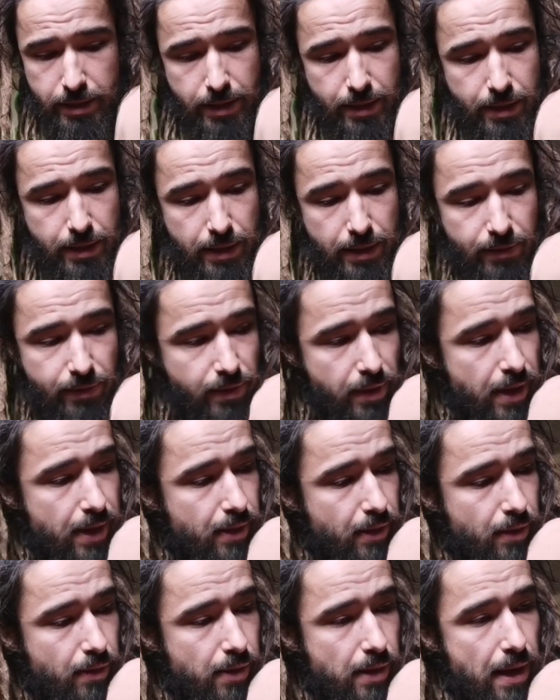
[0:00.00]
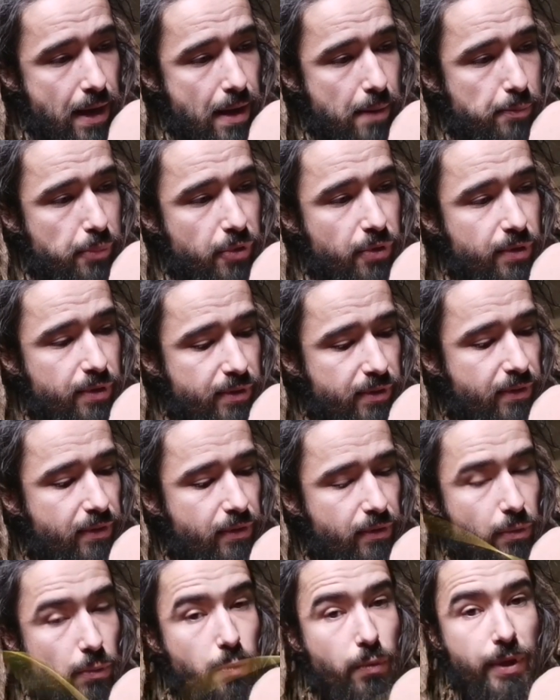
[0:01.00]
And as that
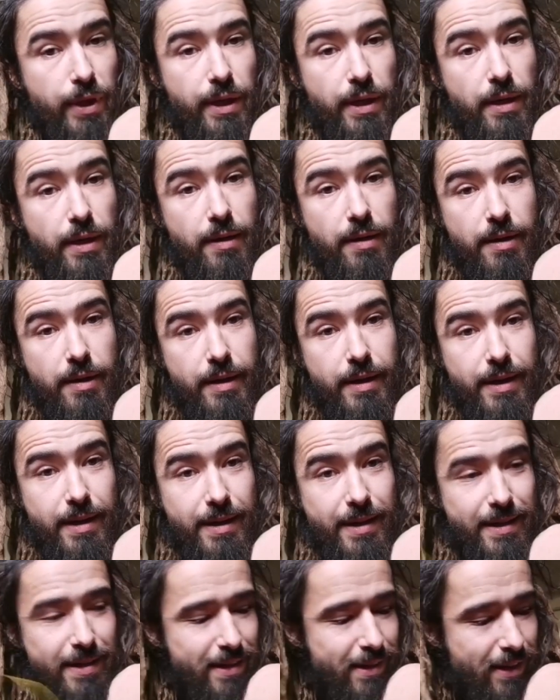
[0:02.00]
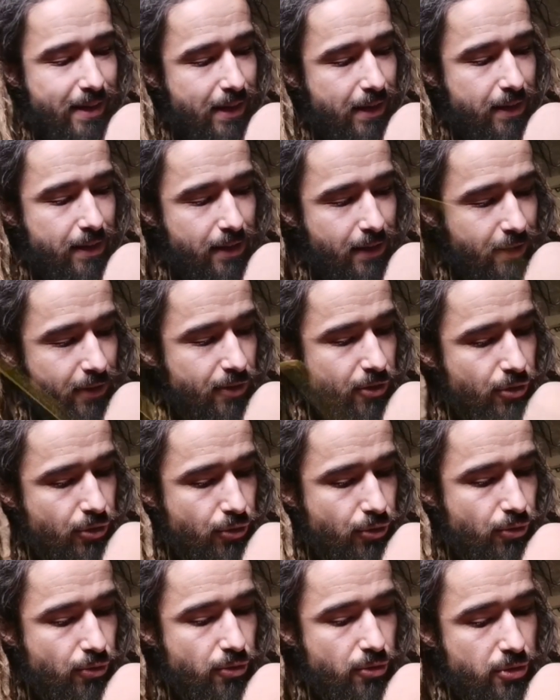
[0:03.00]
happens, we are getting
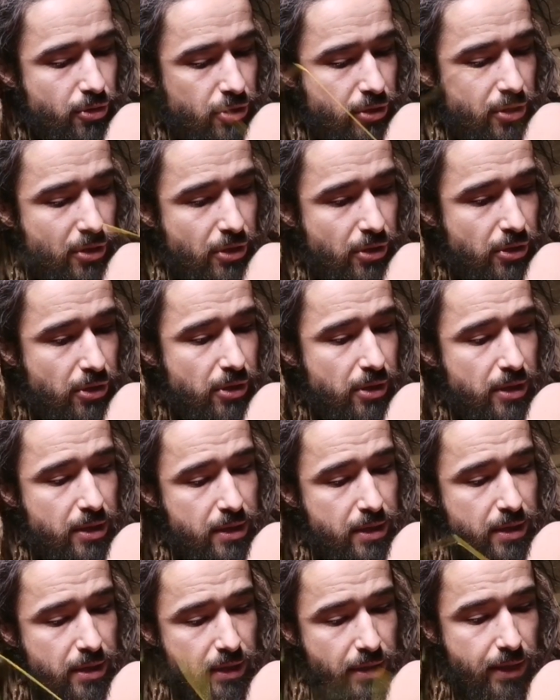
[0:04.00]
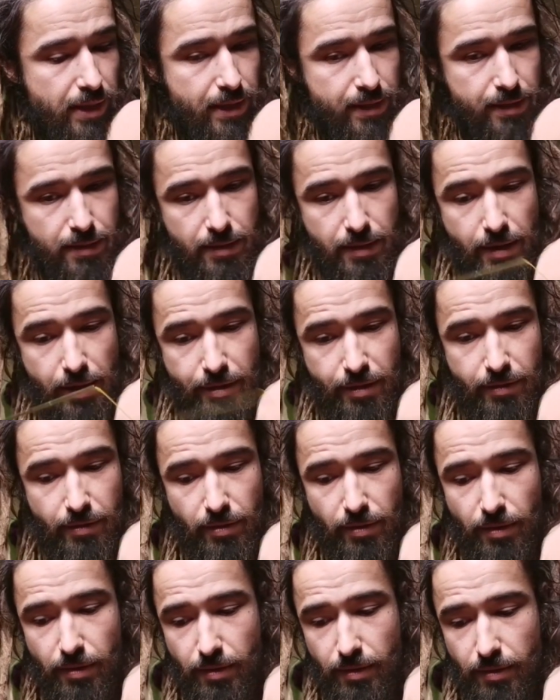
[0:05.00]
to yet
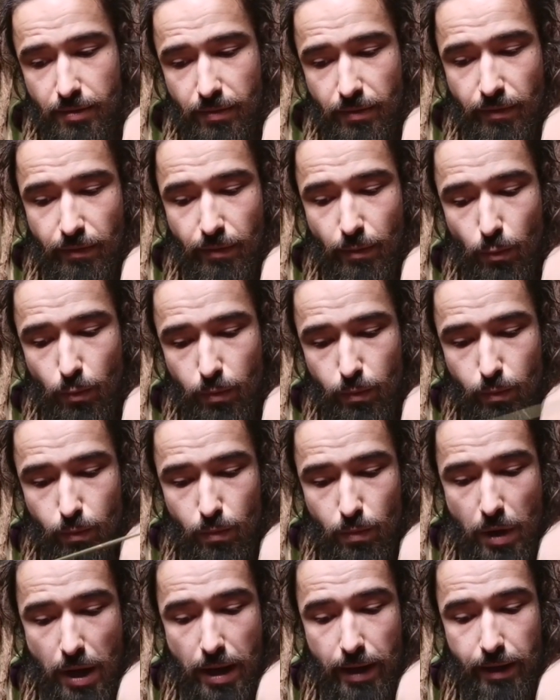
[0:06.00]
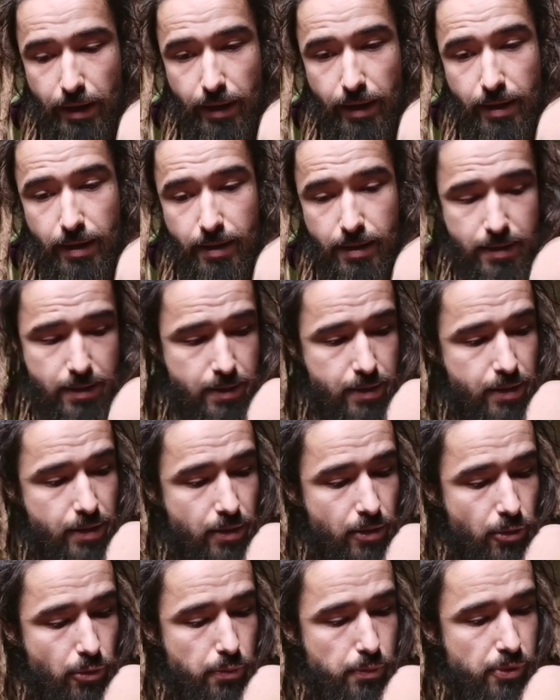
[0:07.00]
another eye
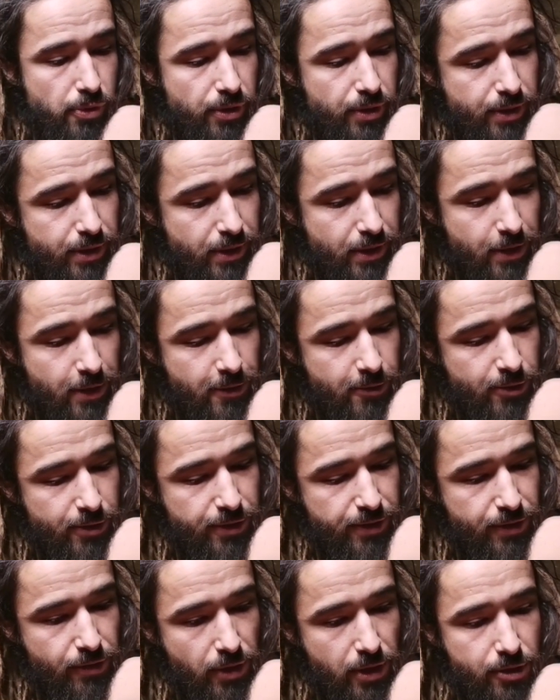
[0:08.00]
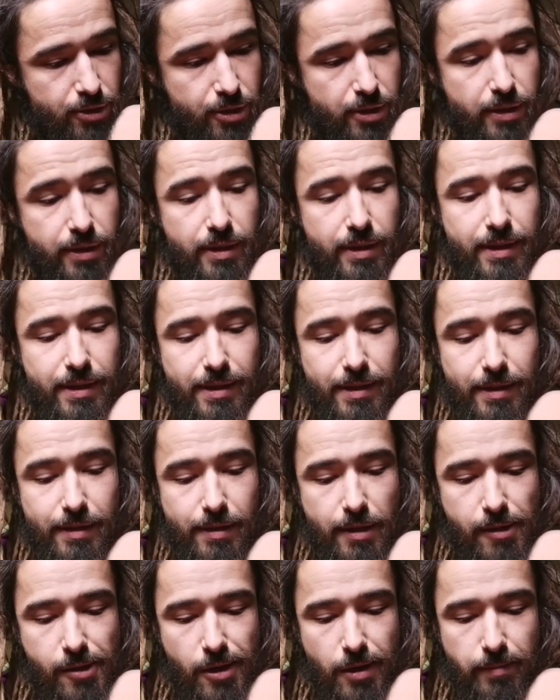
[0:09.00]
opened in our structure,
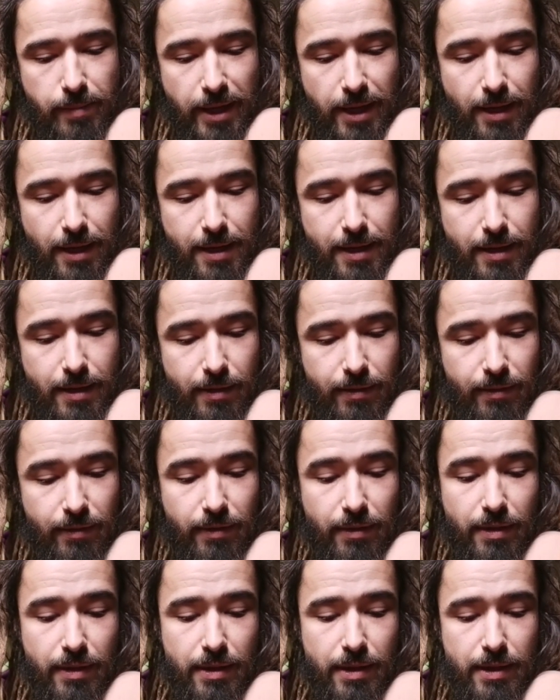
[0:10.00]
in our many eyes.